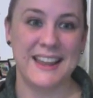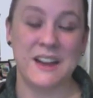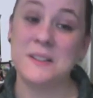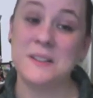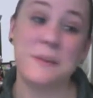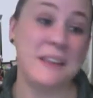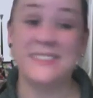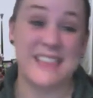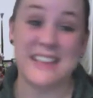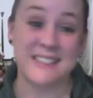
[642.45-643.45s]
And
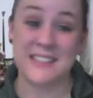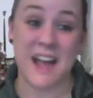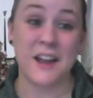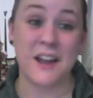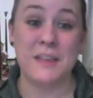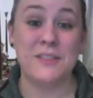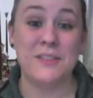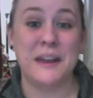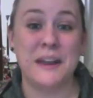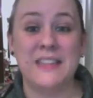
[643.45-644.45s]
ultimately, that's not going to be
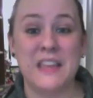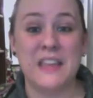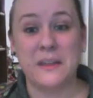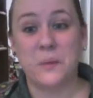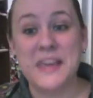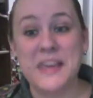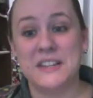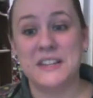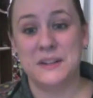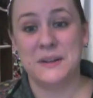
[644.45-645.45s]
through anything that we
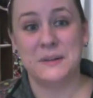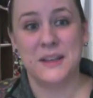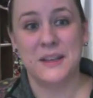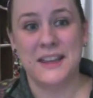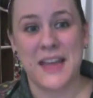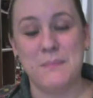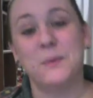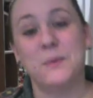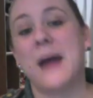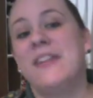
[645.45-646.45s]
can do, okay?
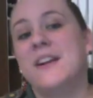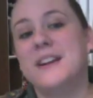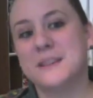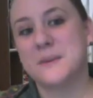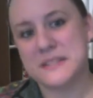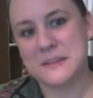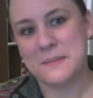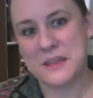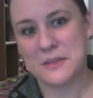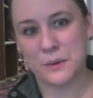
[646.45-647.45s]
but rather it's going to
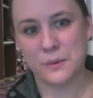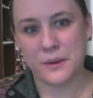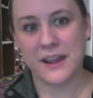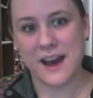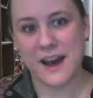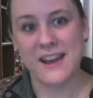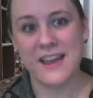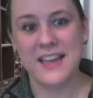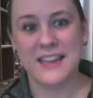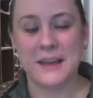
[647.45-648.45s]
be through what God
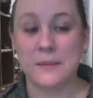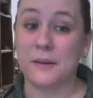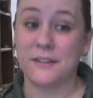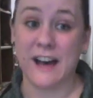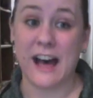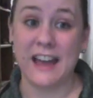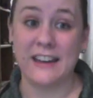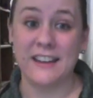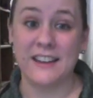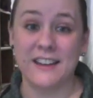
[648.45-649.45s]
can
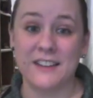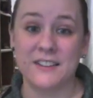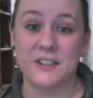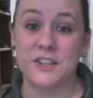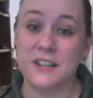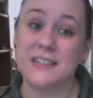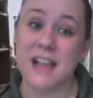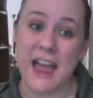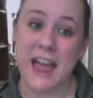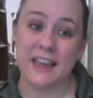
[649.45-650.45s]
provide. So, just
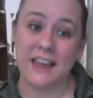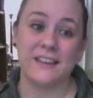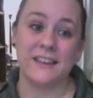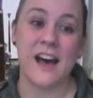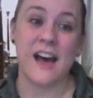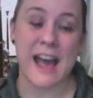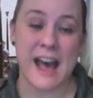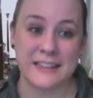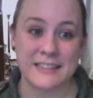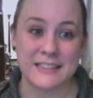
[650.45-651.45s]
like God
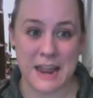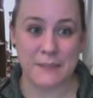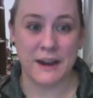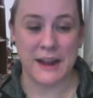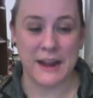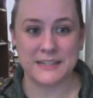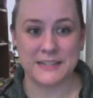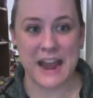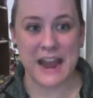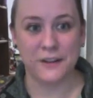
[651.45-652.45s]
asked Abraham to
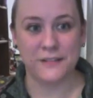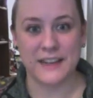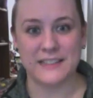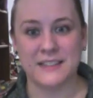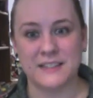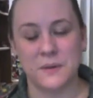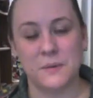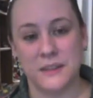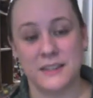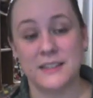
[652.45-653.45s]
sacrifice his
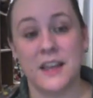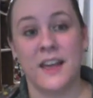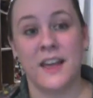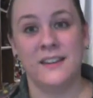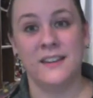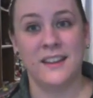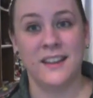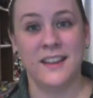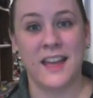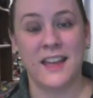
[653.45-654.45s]
only son,
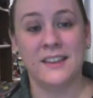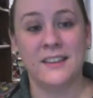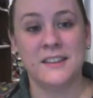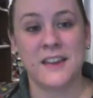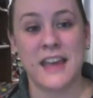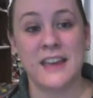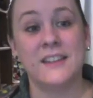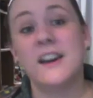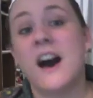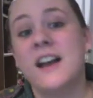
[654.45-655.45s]
Okay,
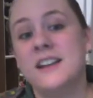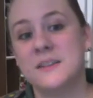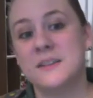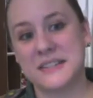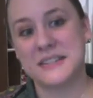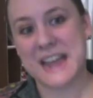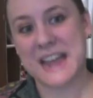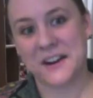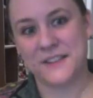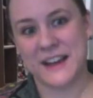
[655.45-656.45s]
God is going to
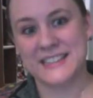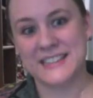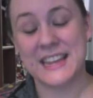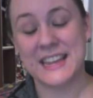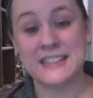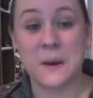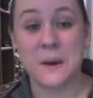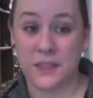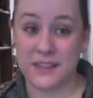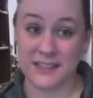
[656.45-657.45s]
sacrifice his
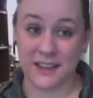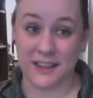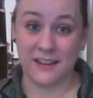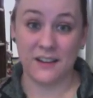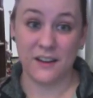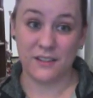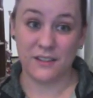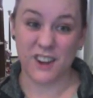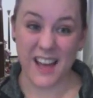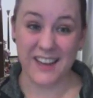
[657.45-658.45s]
only son
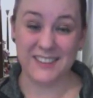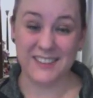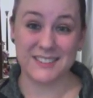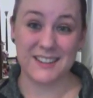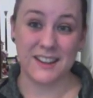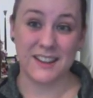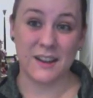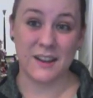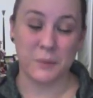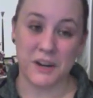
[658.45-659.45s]
for us.
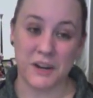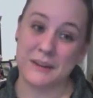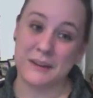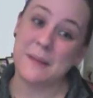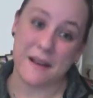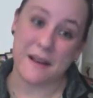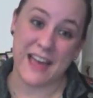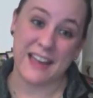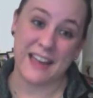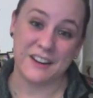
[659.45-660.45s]
And we're going to read about
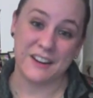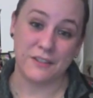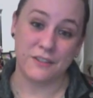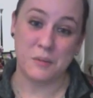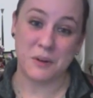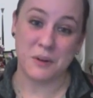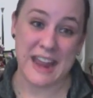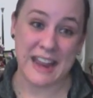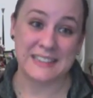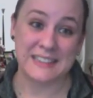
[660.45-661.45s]
that here in a few more
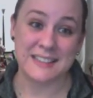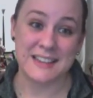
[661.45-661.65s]
days.